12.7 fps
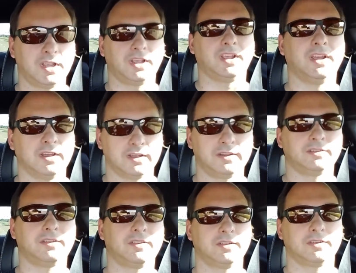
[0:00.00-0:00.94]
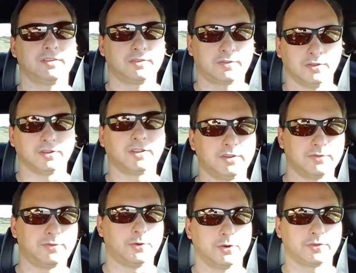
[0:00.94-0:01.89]
and is looking
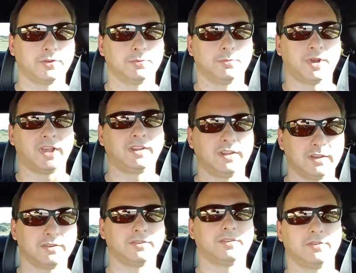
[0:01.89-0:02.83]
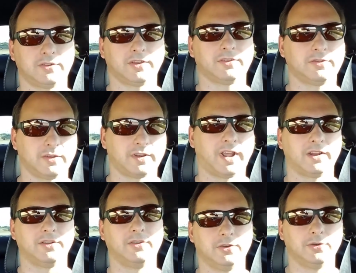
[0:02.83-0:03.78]
for some ideas and suggestions on how
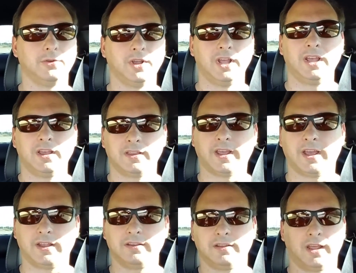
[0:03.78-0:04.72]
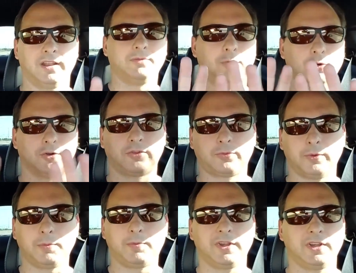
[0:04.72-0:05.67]
to do that more
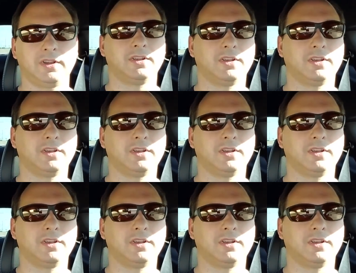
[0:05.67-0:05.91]
sweeping